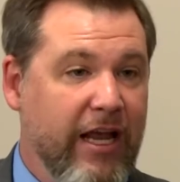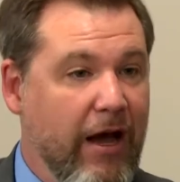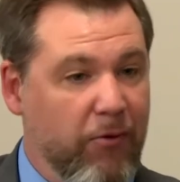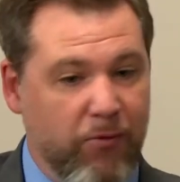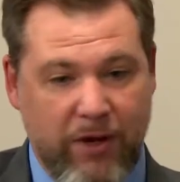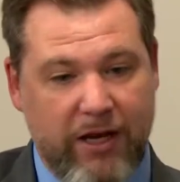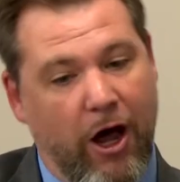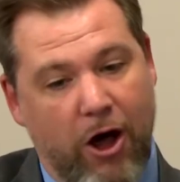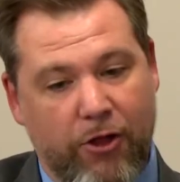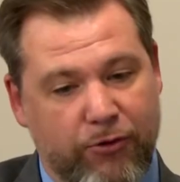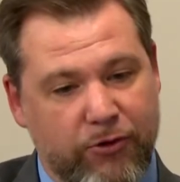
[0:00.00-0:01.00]
I went
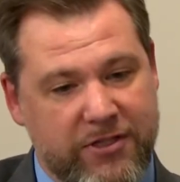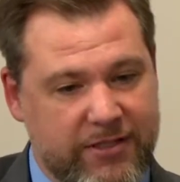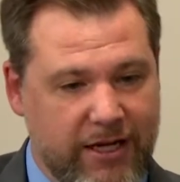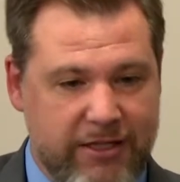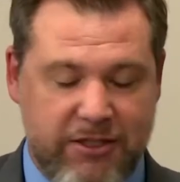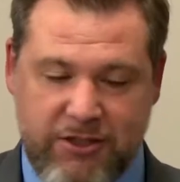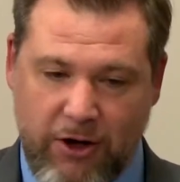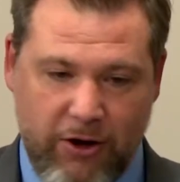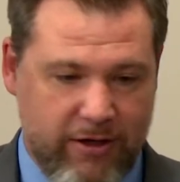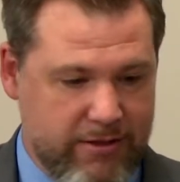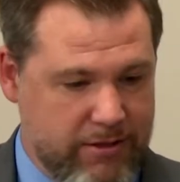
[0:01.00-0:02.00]
all through the stages,
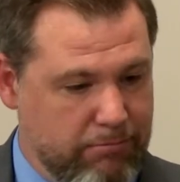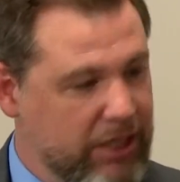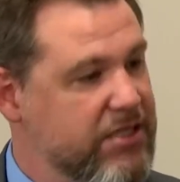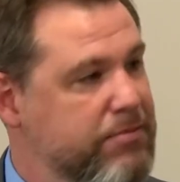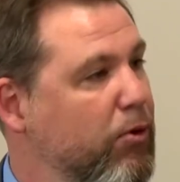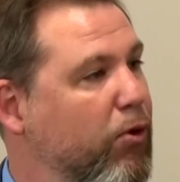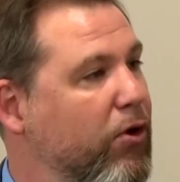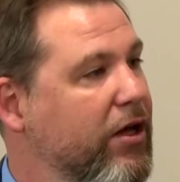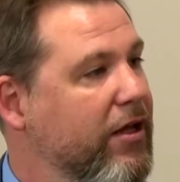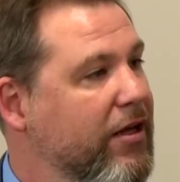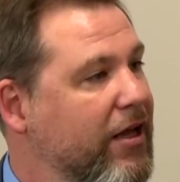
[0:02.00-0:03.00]
started as a busboy
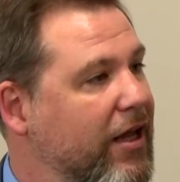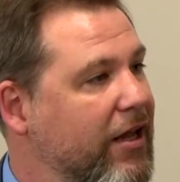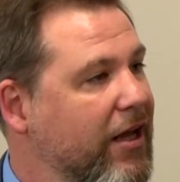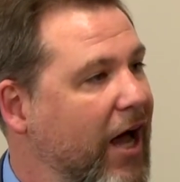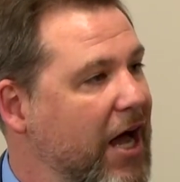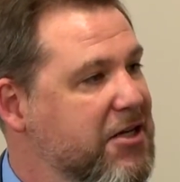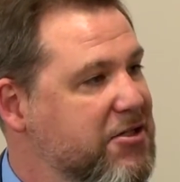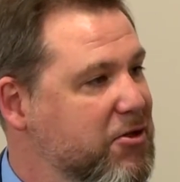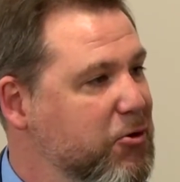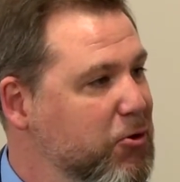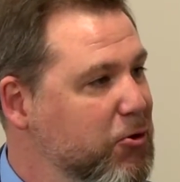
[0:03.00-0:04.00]
in high
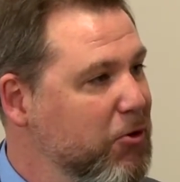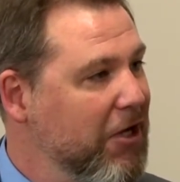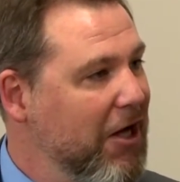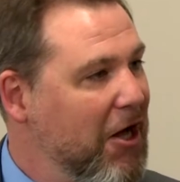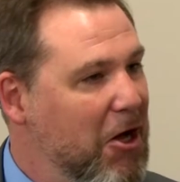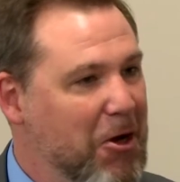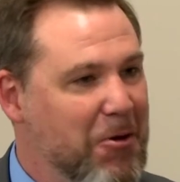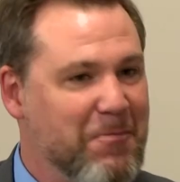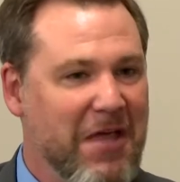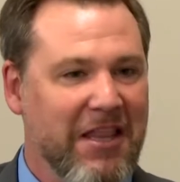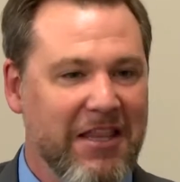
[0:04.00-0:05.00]
school,
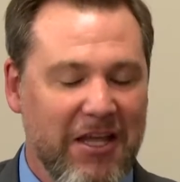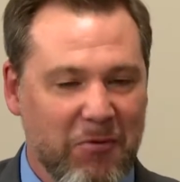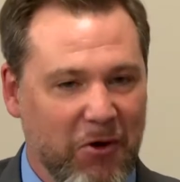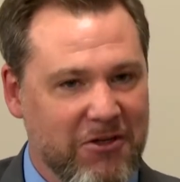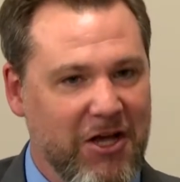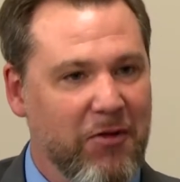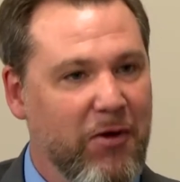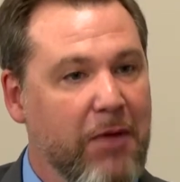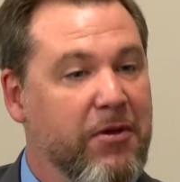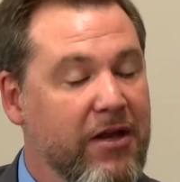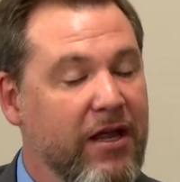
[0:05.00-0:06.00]
and then worked all the way up
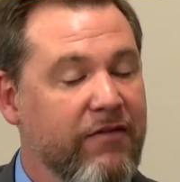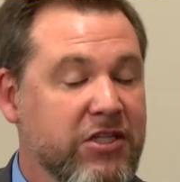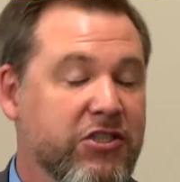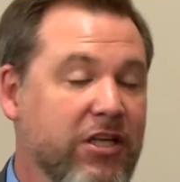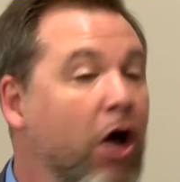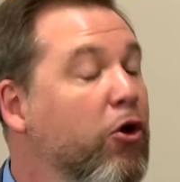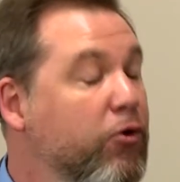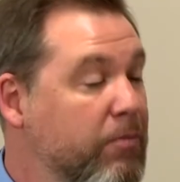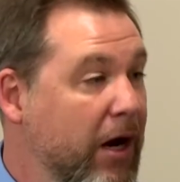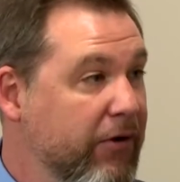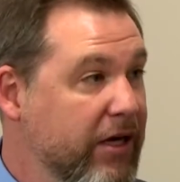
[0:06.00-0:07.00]
and eventually owned
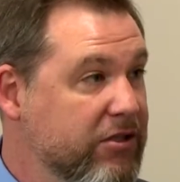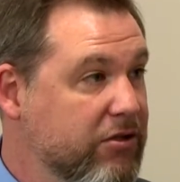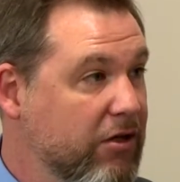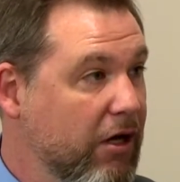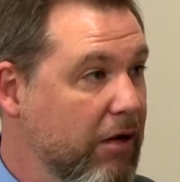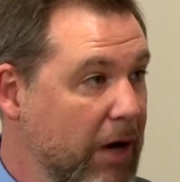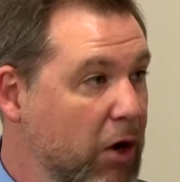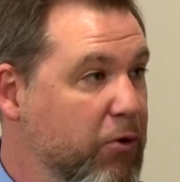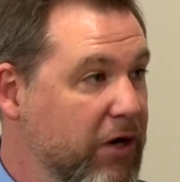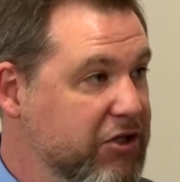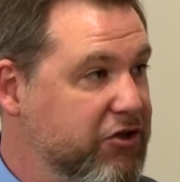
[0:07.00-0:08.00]
my own
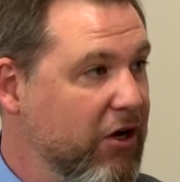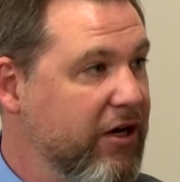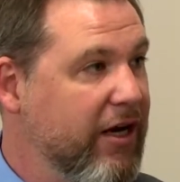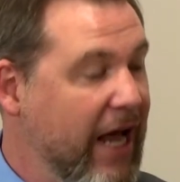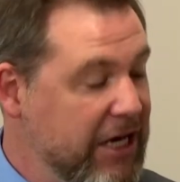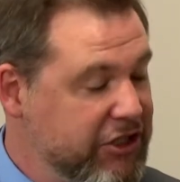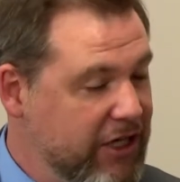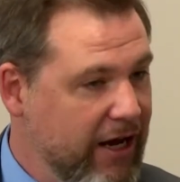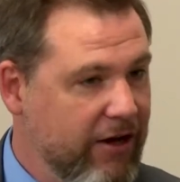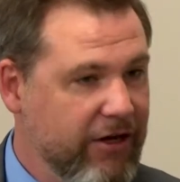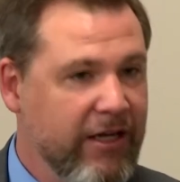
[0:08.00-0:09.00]
restaurant in Ashe
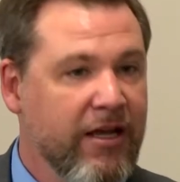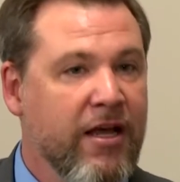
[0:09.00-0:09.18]
County.